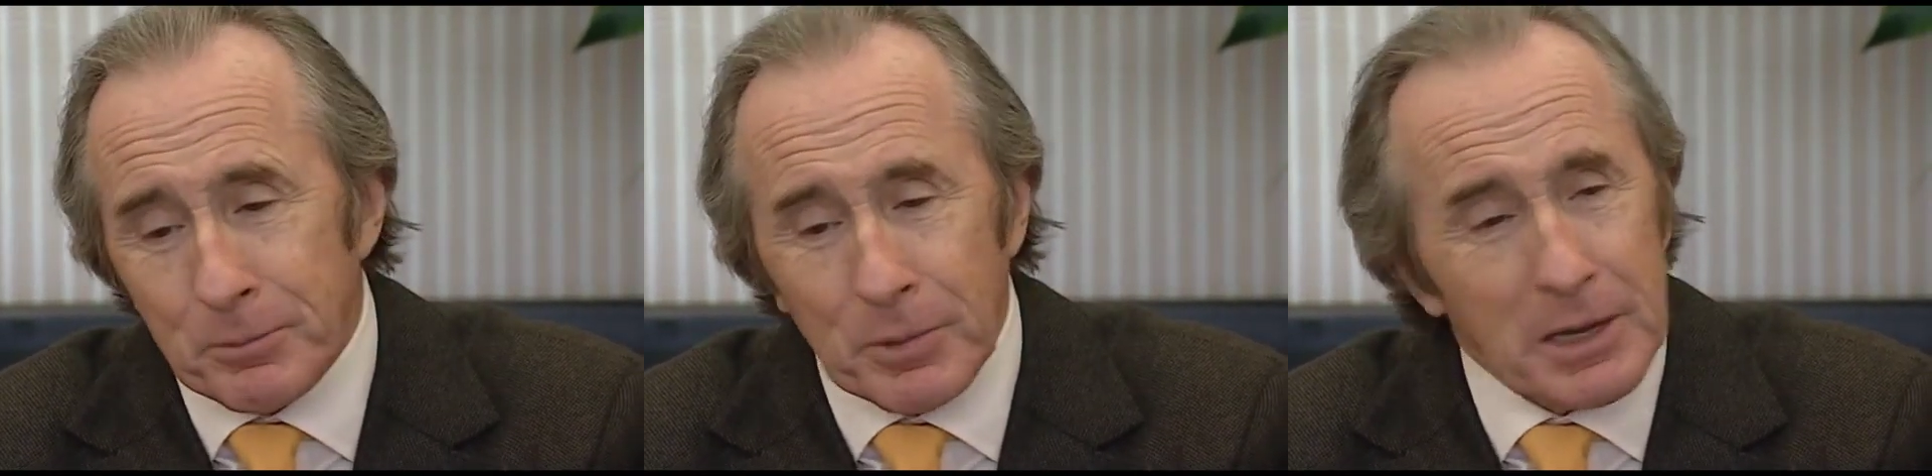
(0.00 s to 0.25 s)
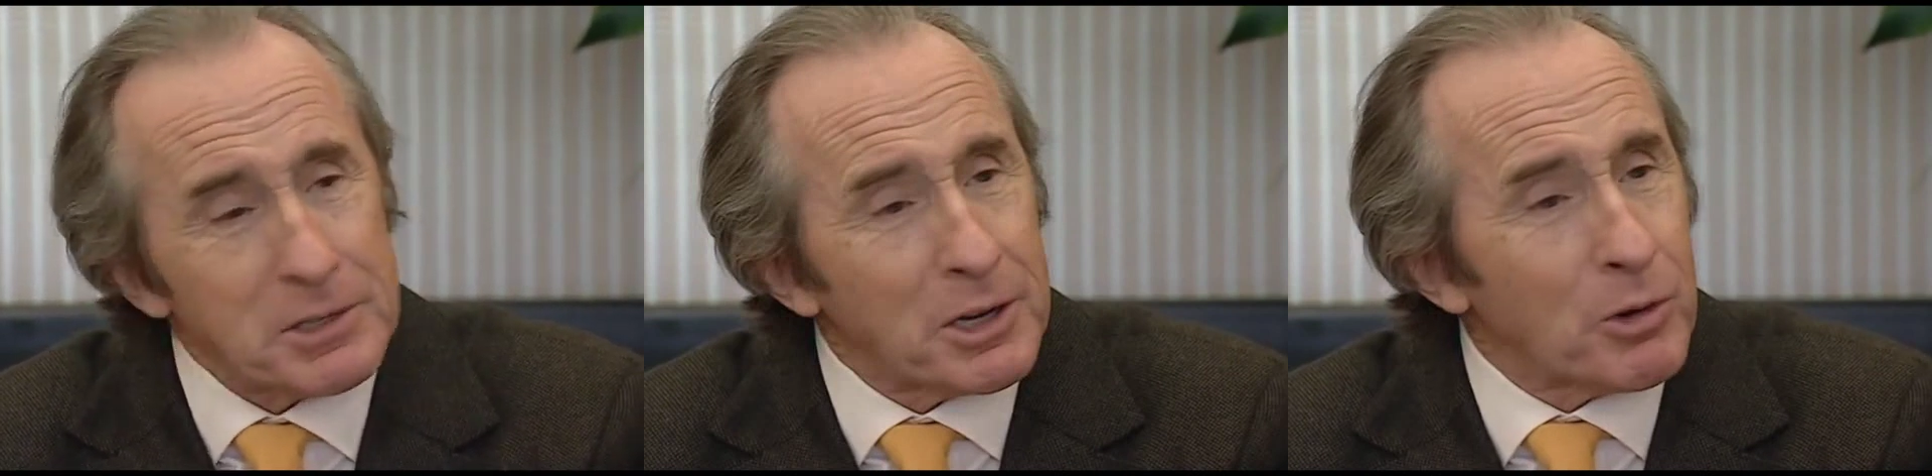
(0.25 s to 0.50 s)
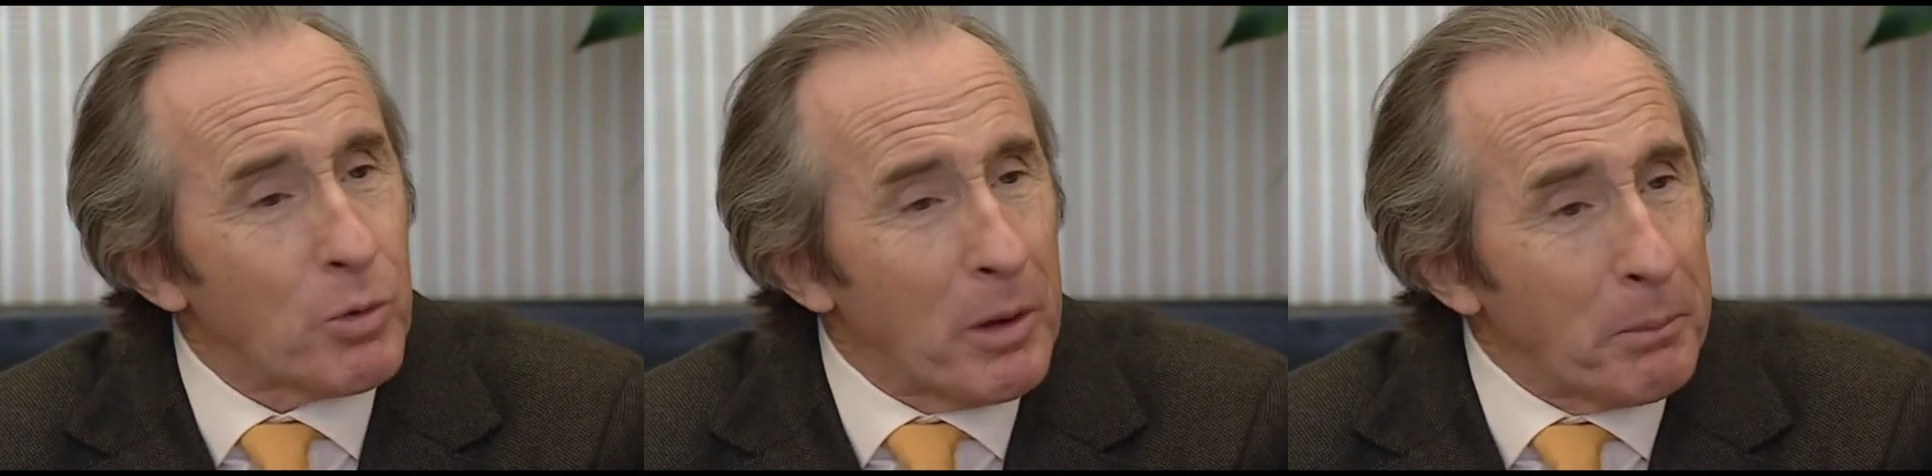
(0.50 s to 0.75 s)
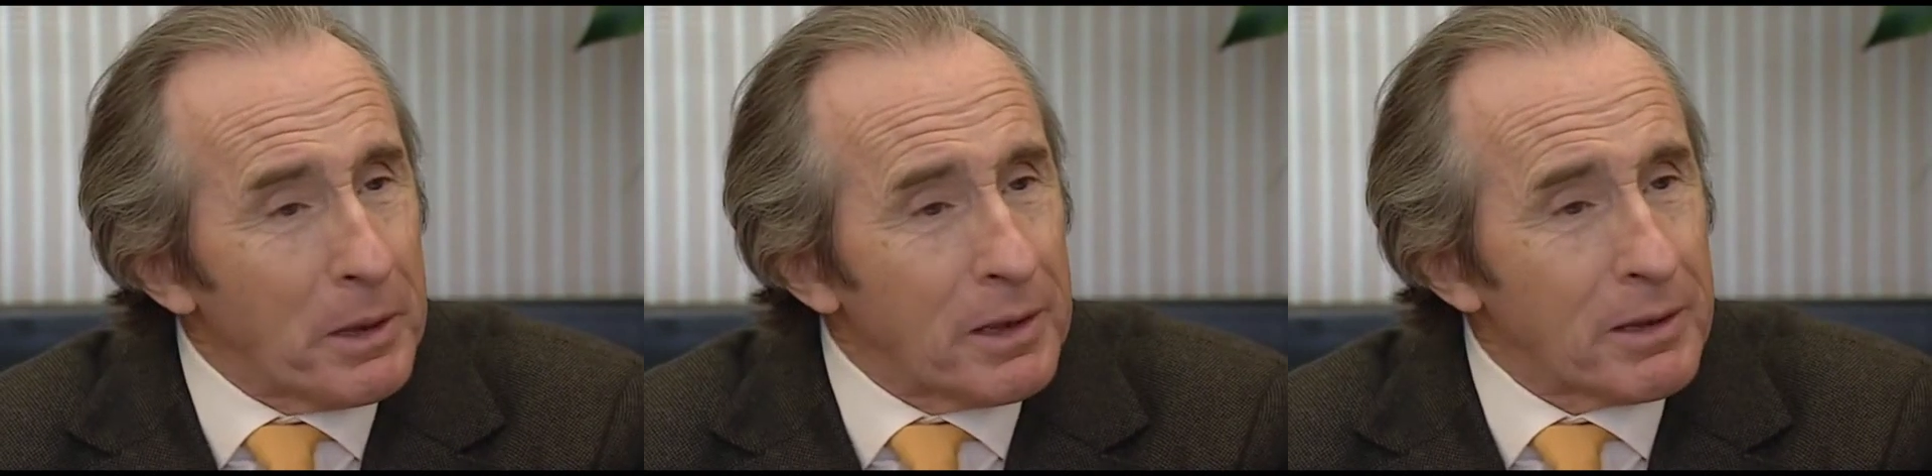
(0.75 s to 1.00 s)
best
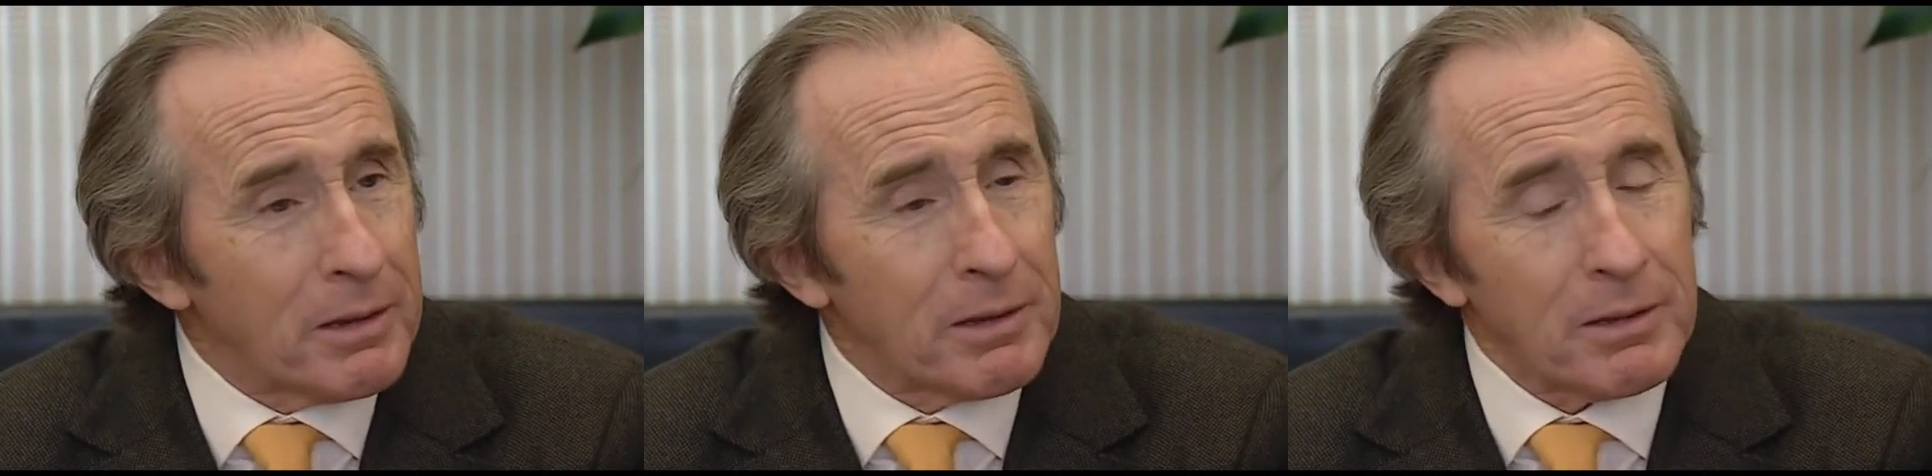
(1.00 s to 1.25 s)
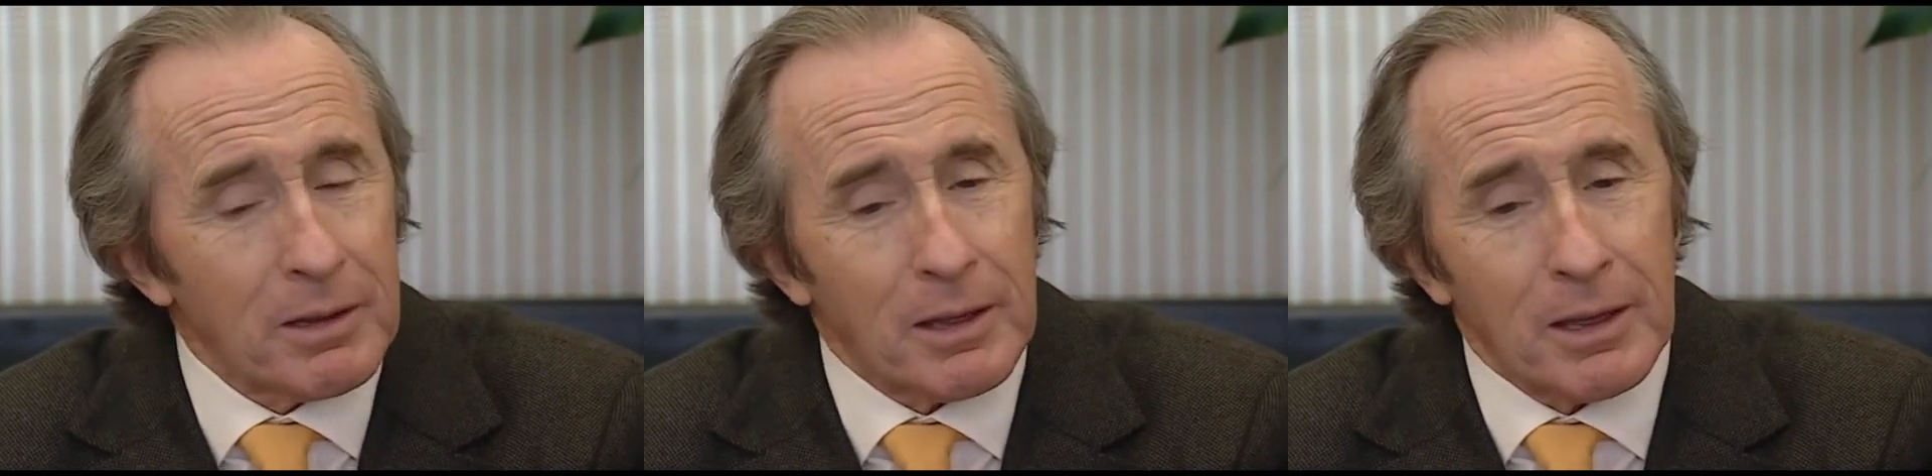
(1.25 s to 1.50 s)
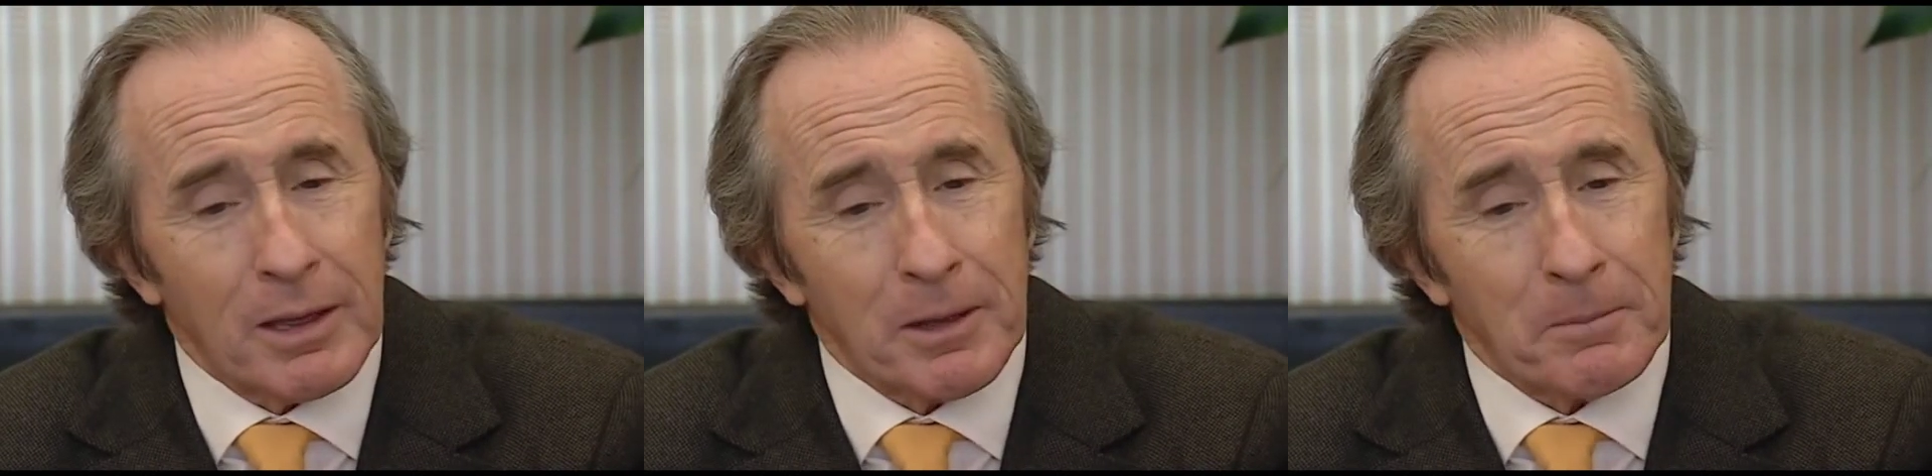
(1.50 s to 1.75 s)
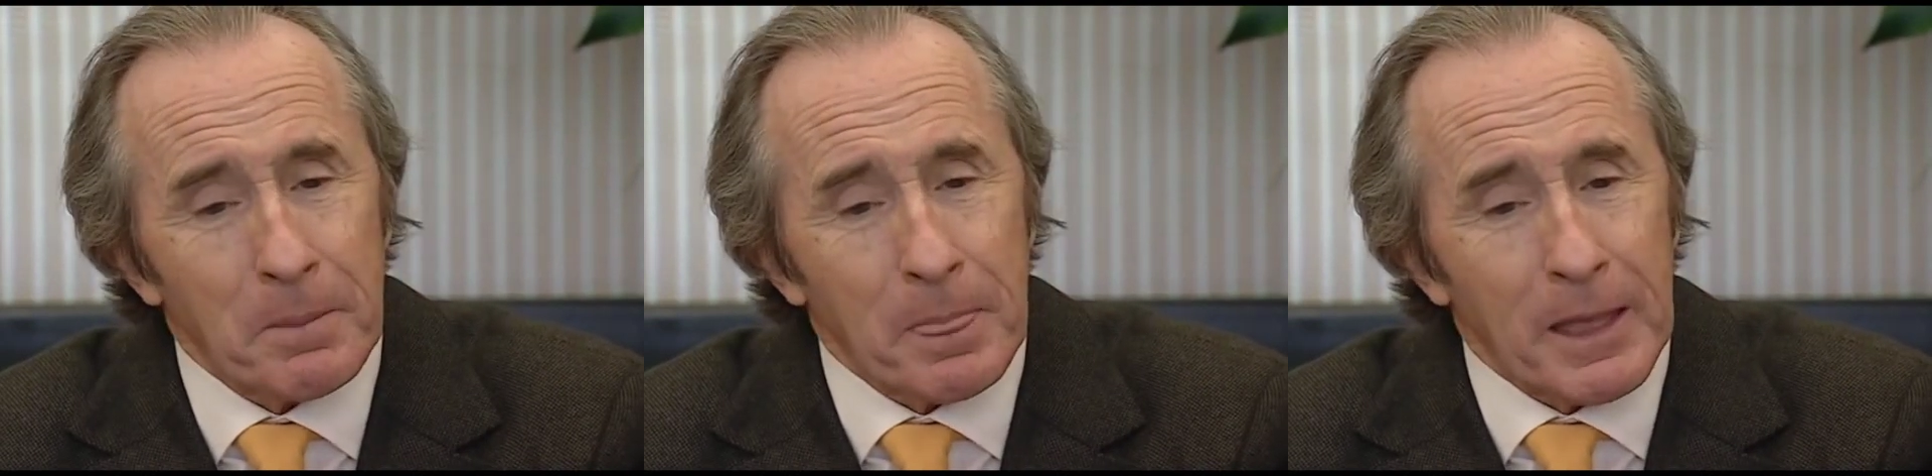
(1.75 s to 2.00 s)
equipment, um,